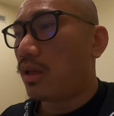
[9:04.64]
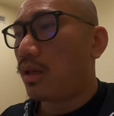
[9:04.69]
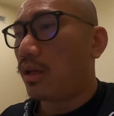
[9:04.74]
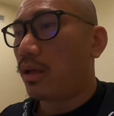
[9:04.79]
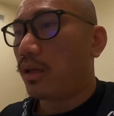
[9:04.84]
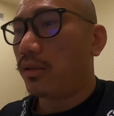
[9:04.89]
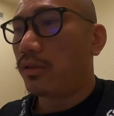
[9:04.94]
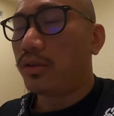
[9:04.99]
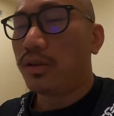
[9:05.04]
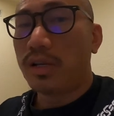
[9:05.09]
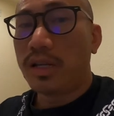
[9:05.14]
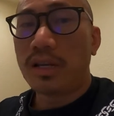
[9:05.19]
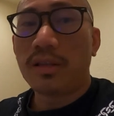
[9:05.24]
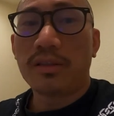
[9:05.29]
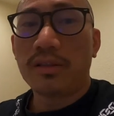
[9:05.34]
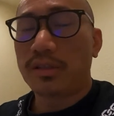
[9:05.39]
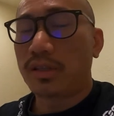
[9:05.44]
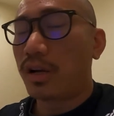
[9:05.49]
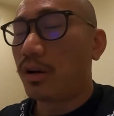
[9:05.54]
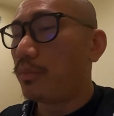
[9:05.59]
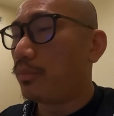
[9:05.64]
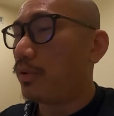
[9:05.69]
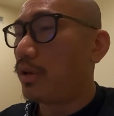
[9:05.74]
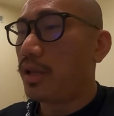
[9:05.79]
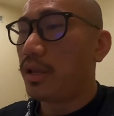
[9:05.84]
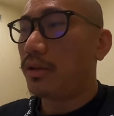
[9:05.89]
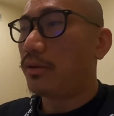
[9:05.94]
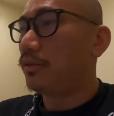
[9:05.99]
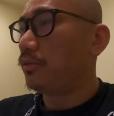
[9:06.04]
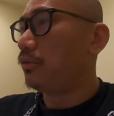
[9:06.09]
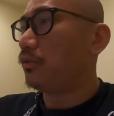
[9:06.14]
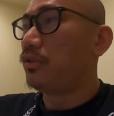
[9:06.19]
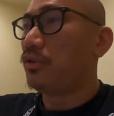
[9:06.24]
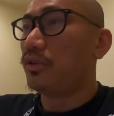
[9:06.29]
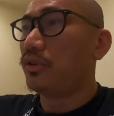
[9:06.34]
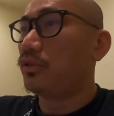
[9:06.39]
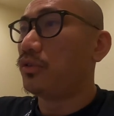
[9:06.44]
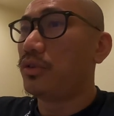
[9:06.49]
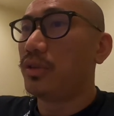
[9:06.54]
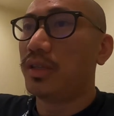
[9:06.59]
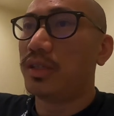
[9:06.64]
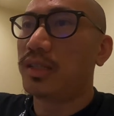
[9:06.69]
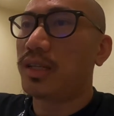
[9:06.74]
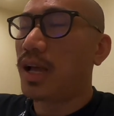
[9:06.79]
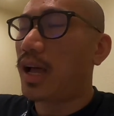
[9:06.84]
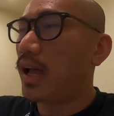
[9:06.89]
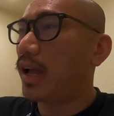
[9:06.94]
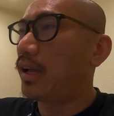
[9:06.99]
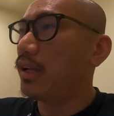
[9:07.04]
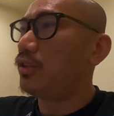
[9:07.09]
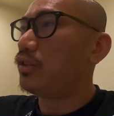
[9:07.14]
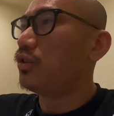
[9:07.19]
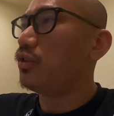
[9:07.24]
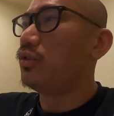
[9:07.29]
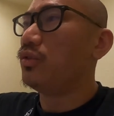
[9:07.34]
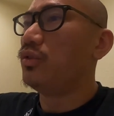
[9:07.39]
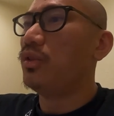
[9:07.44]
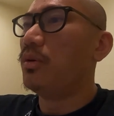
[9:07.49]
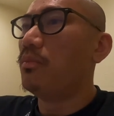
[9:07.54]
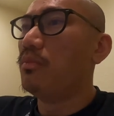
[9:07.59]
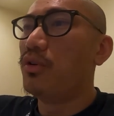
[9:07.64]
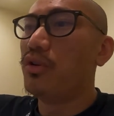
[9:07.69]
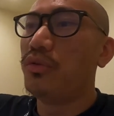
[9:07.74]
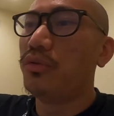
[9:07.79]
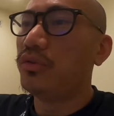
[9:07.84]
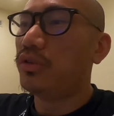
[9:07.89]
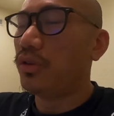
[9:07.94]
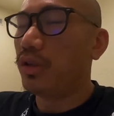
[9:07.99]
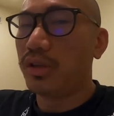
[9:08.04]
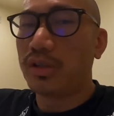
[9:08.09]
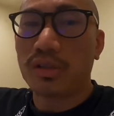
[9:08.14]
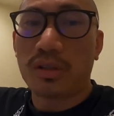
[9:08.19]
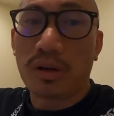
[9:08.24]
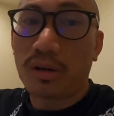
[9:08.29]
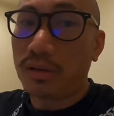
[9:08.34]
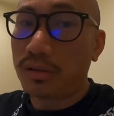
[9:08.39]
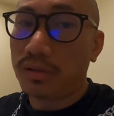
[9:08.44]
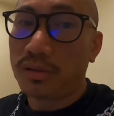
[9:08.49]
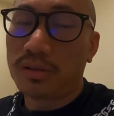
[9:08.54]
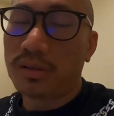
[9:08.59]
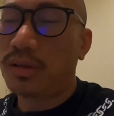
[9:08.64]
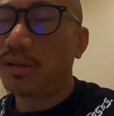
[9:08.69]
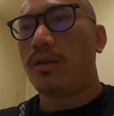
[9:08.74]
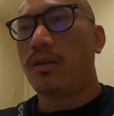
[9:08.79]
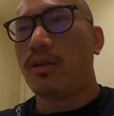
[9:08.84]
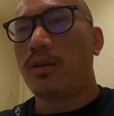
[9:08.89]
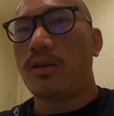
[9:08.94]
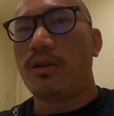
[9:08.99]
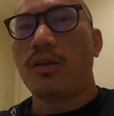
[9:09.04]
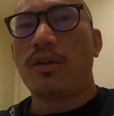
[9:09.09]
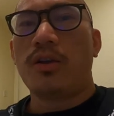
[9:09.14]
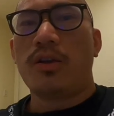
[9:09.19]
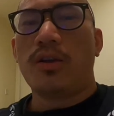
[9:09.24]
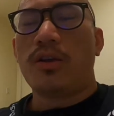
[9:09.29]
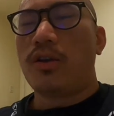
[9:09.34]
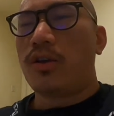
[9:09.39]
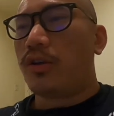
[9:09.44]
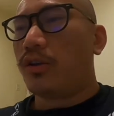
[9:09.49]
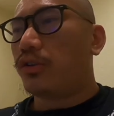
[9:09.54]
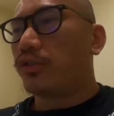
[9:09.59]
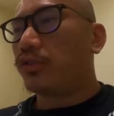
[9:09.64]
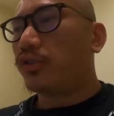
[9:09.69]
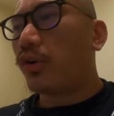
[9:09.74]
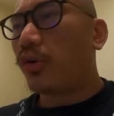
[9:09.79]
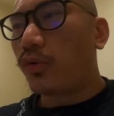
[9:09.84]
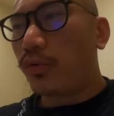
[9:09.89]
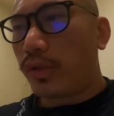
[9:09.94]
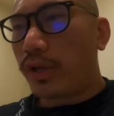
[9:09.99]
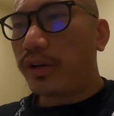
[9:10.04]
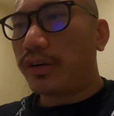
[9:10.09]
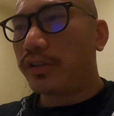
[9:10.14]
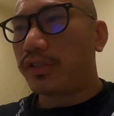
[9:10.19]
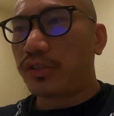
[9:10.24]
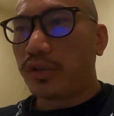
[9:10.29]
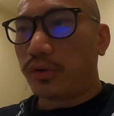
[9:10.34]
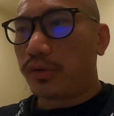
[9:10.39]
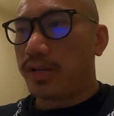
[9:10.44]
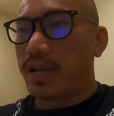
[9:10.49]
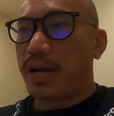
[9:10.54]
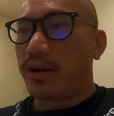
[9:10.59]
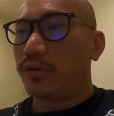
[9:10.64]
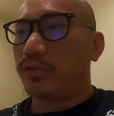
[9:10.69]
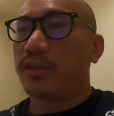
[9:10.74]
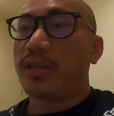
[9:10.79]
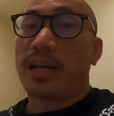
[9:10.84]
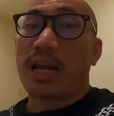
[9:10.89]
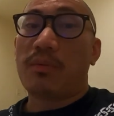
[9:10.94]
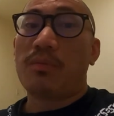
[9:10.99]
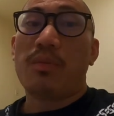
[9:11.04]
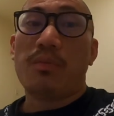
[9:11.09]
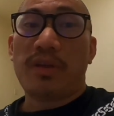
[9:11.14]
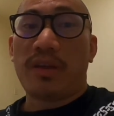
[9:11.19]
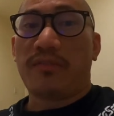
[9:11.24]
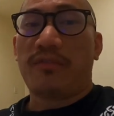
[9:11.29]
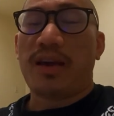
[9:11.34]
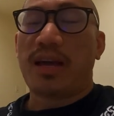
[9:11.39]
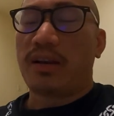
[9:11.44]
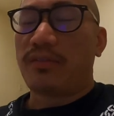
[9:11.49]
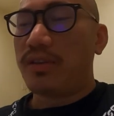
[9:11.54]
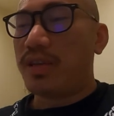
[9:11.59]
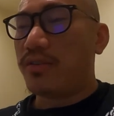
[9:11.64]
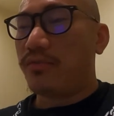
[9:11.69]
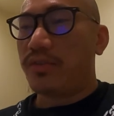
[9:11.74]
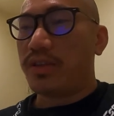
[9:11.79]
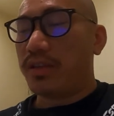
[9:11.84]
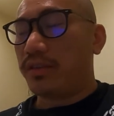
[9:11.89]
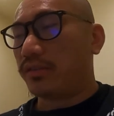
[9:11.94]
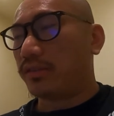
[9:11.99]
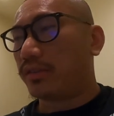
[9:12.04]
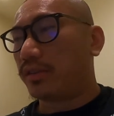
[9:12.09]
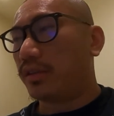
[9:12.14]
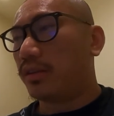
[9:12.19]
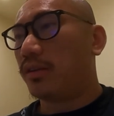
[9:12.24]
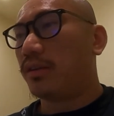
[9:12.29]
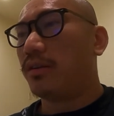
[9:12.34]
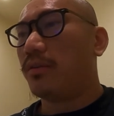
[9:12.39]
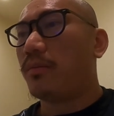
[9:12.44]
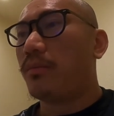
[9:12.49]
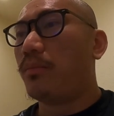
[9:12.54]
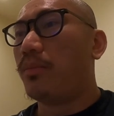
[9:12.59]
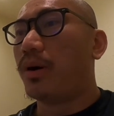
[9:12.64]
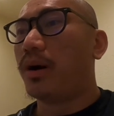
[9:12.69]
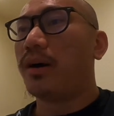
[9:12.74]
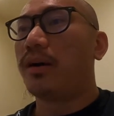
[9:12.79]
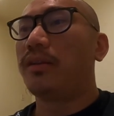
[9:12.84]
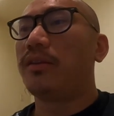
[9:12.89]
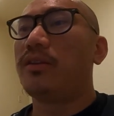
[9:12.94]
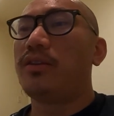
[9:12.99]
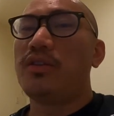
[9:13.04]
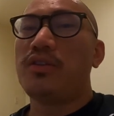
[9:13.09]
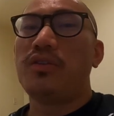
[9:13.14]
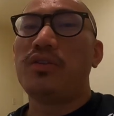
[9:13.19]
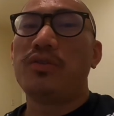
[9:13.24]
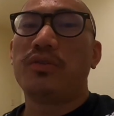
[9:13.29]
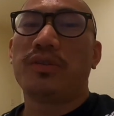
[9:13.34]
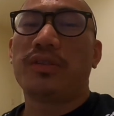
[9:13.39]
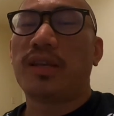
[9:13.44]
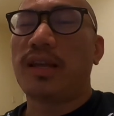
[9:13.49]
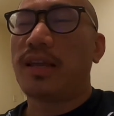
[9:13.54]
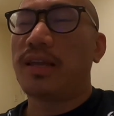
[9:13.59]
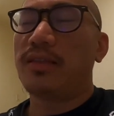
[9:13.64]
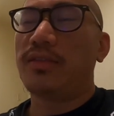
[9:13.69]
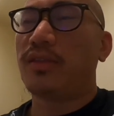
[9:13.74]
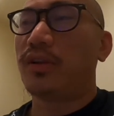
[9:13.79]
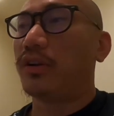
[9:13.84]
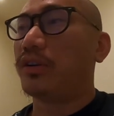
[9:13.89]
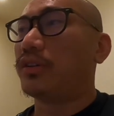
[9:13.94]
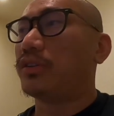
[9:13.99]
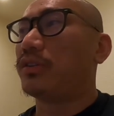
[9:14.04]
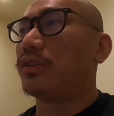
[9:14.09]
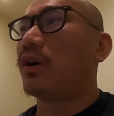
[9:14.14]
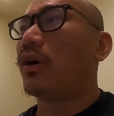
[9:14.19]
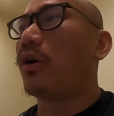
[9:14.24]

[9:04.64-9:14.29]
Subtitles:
to leading this company, to the sky, to the moon, to the stars. So there is no doubt that I'm a big fan of EVs, but you say there